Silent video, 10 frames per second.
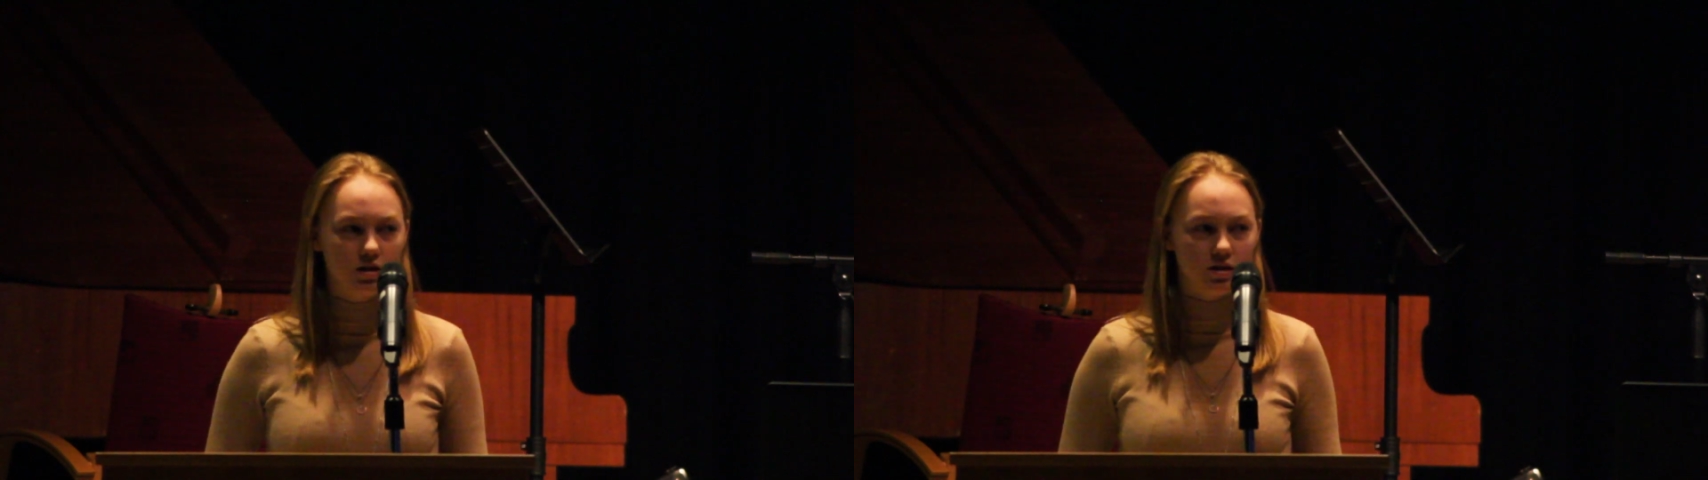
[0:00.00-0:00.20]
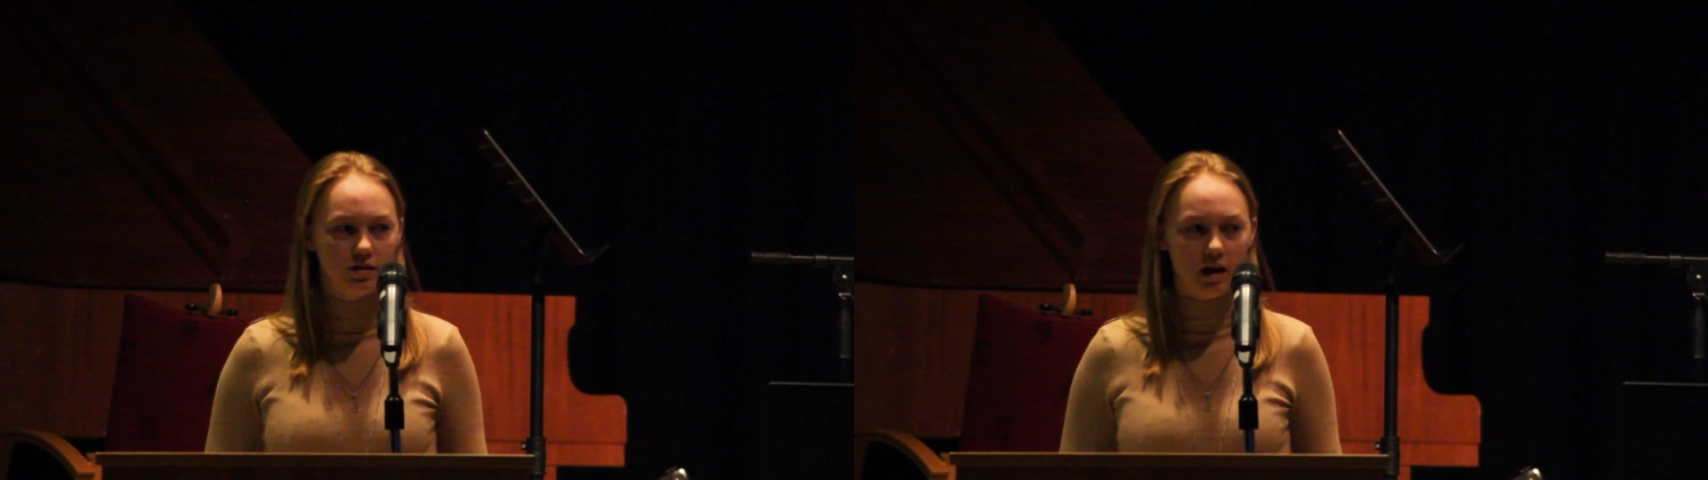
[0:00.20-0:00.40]

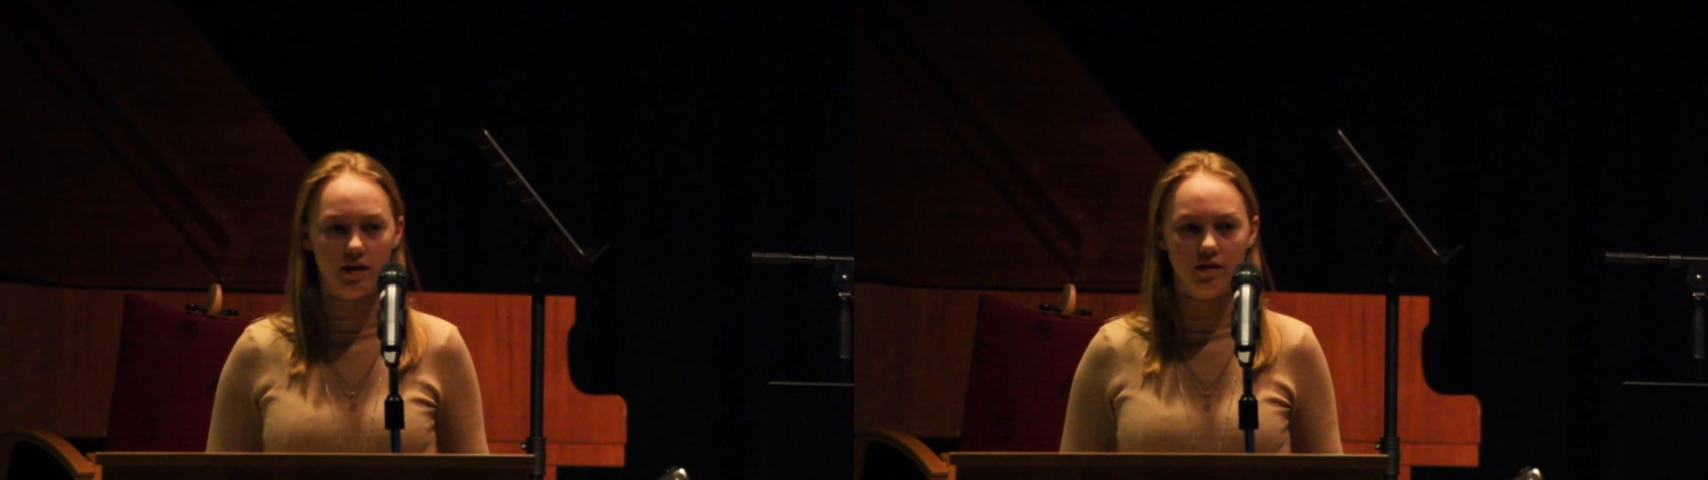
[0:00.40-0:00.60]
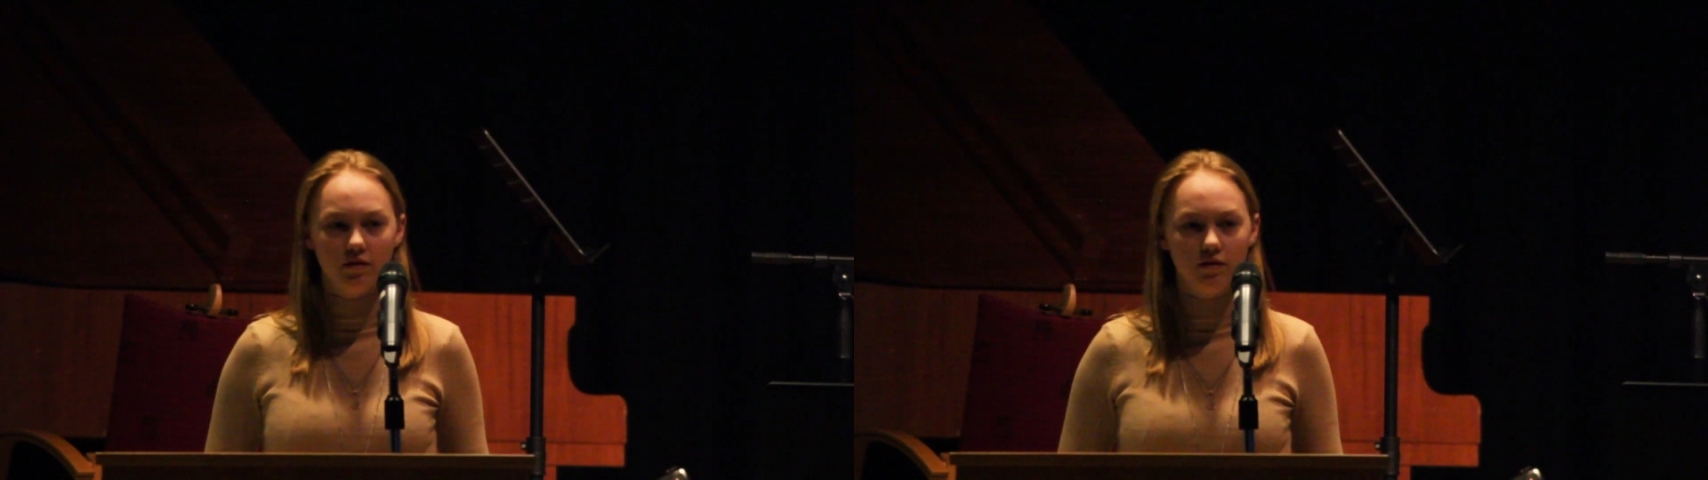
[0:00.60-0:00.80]
just
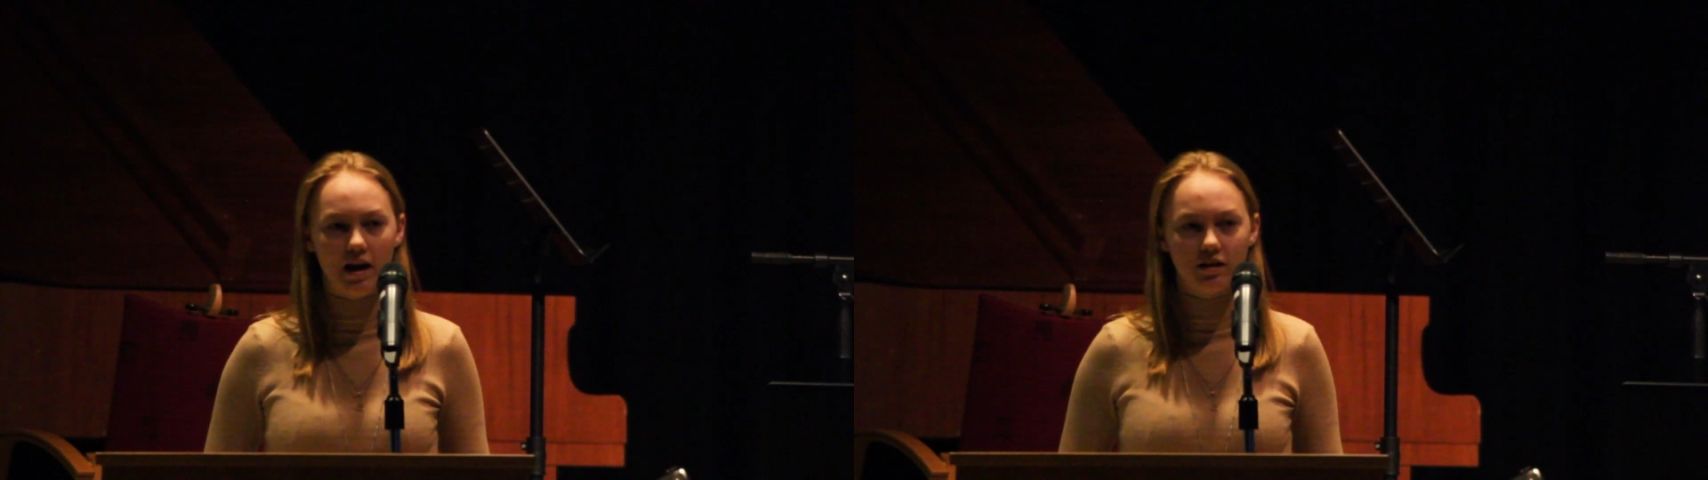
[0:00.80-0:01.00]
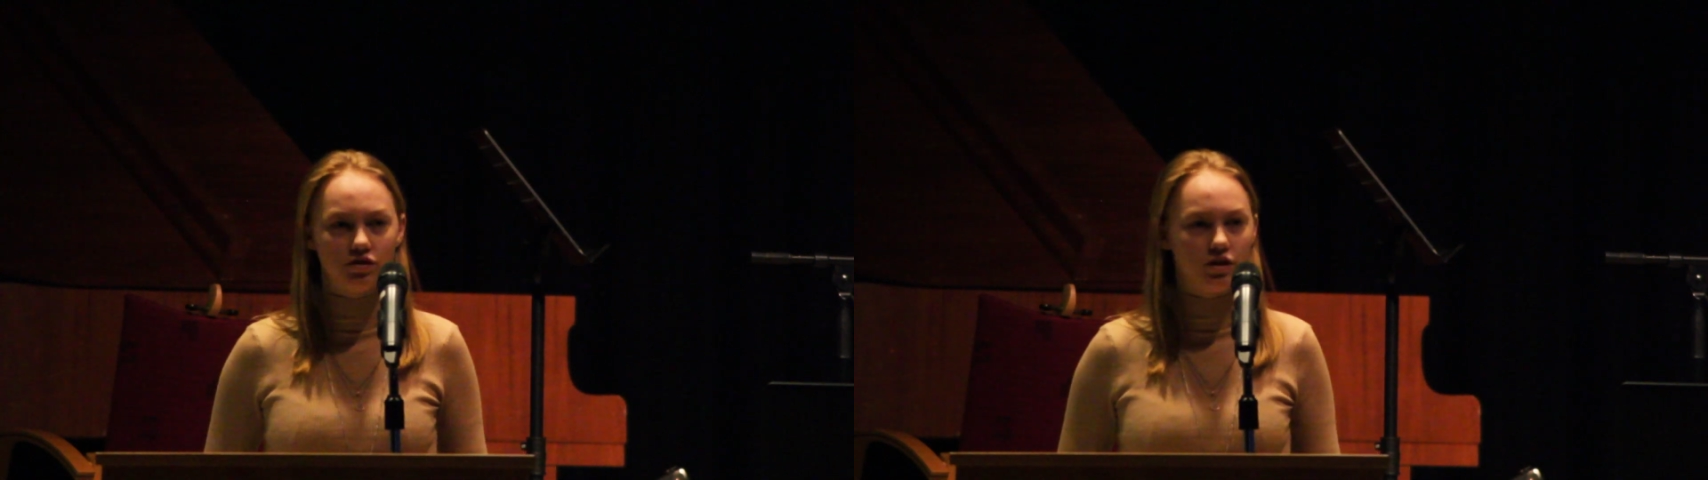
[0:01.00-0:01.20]
that
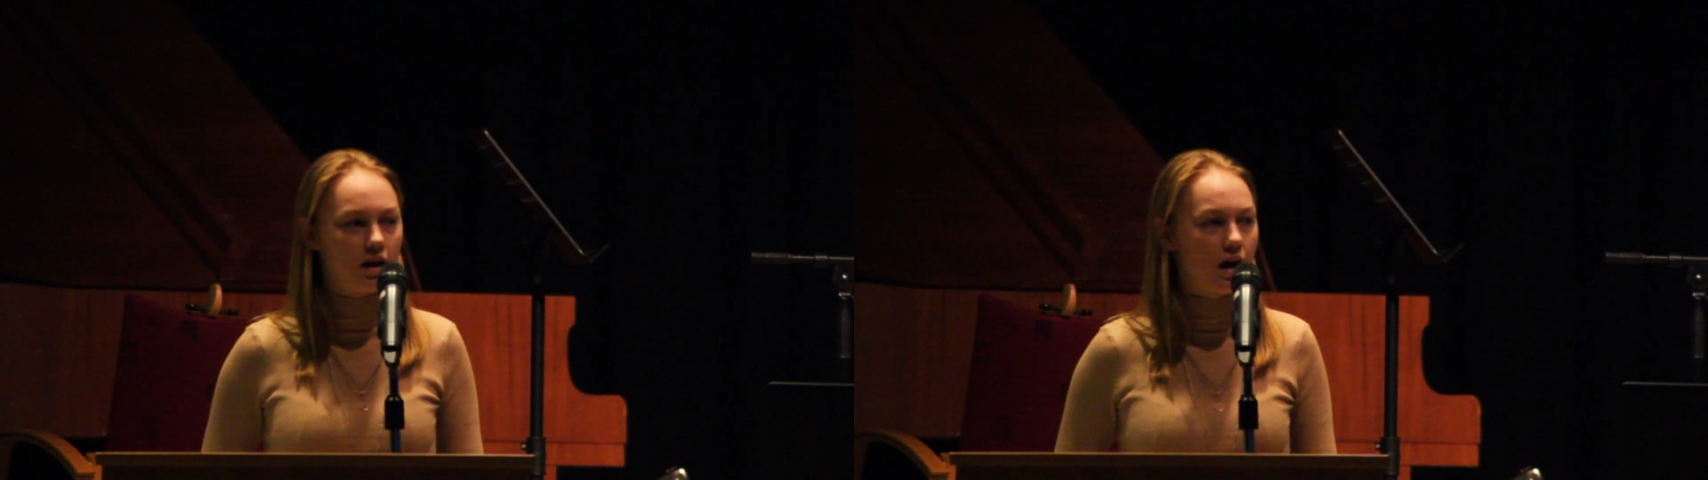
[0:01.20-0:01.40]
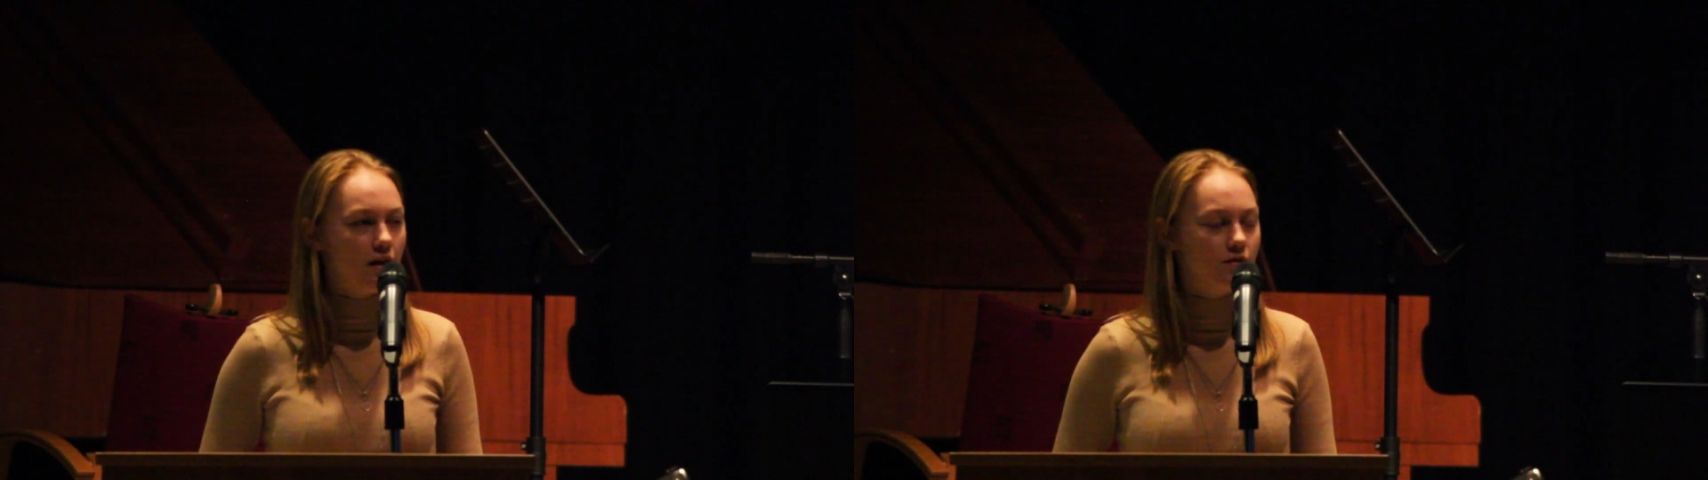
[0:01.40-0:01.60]
factors in
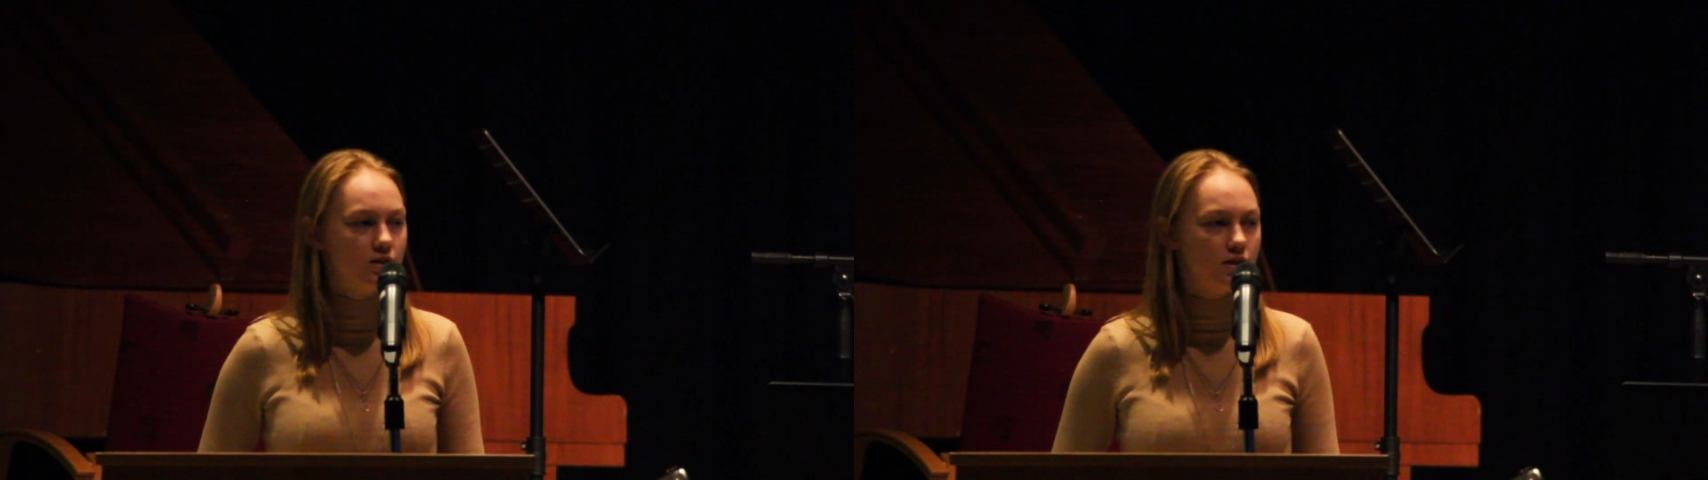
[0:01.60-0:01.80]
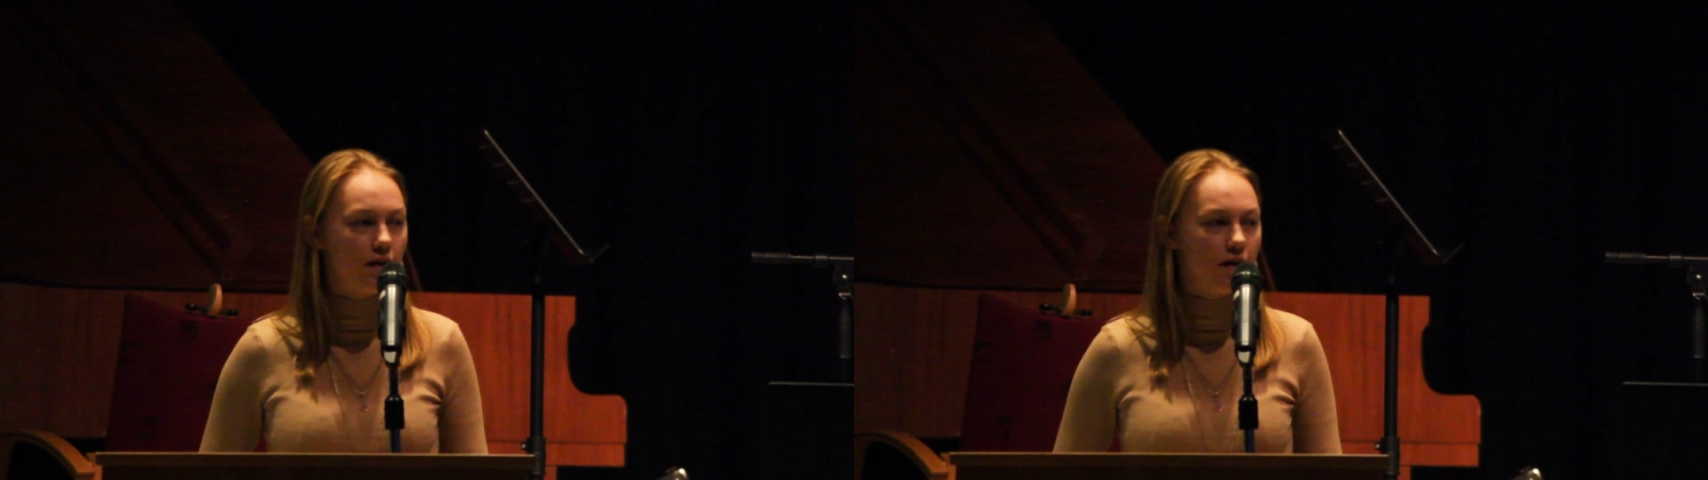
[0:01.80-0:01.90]
our lives